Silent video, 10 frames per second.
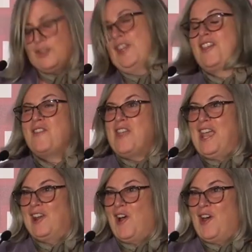So now that
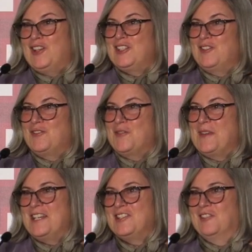we had all this
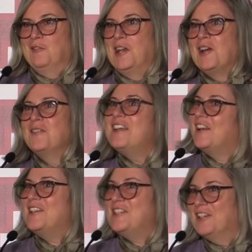information, what are we
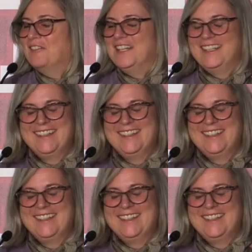going to do?